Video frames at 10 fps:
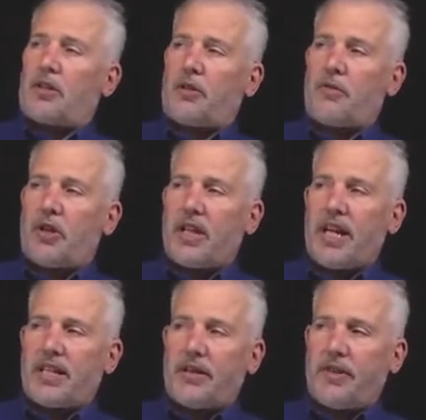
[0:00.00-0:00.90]
converting the
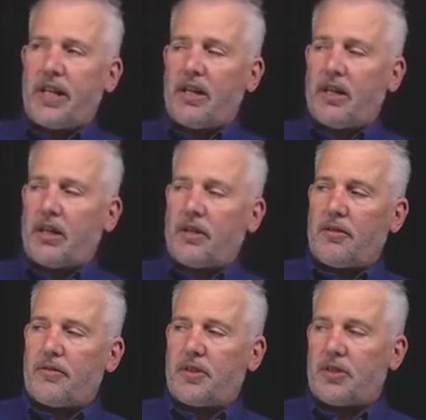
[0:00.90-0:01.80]
activity
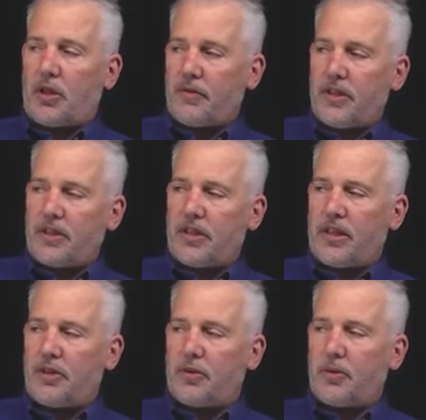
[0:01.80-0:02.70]
of the solvent
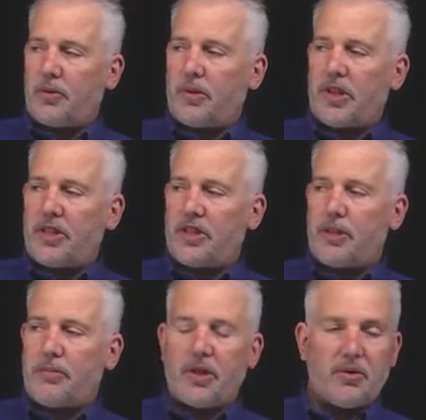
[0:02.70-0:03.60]
into a
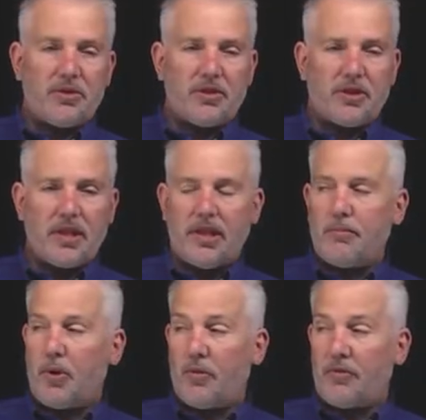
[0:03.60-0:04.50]
relationship that uses the
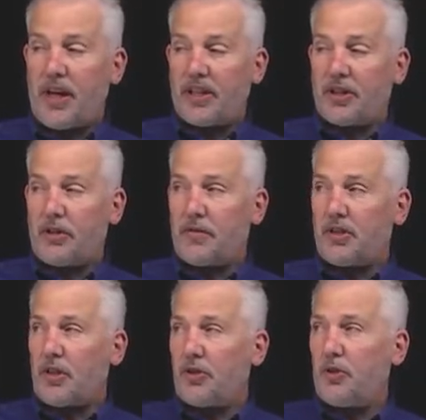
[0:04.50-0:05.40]
mole fraction of the
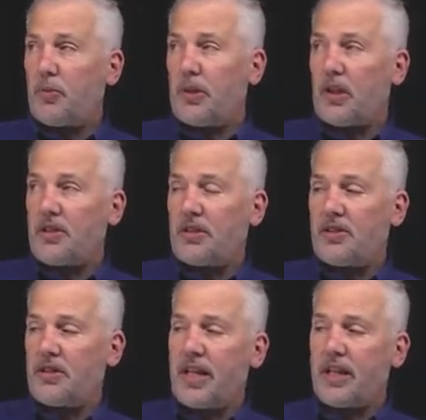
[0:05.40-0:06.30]
solute. We lost
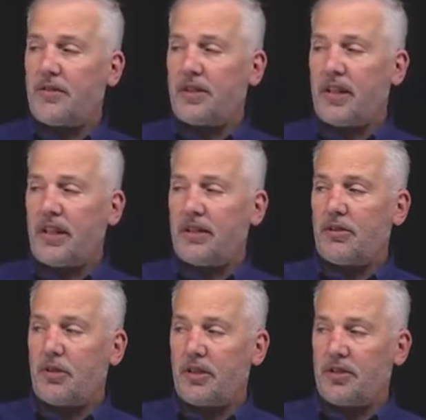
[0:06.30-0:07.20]
this negative sign,
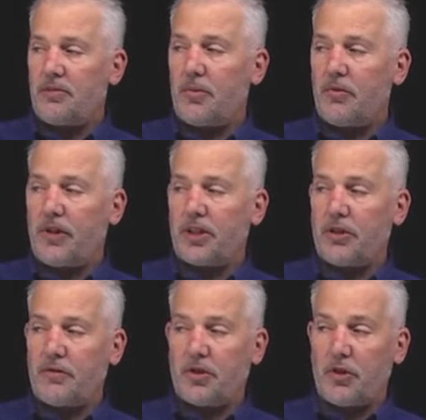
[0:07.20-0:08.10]
so this is mole fraction
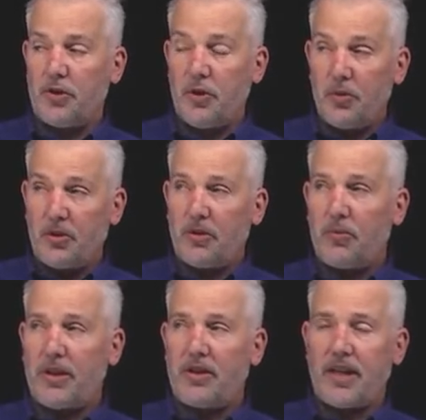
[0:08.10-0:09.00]
of solute
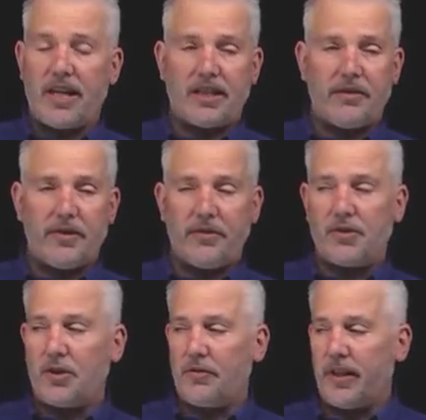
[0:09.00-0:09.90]
rather than activity of
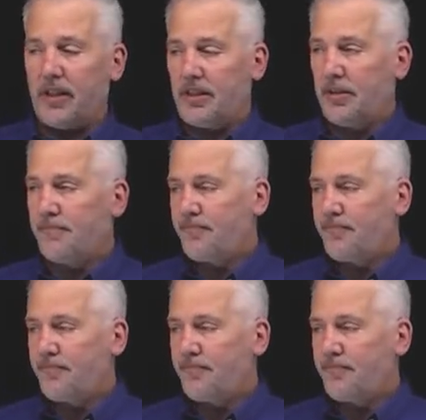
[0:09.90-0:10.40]
solvent.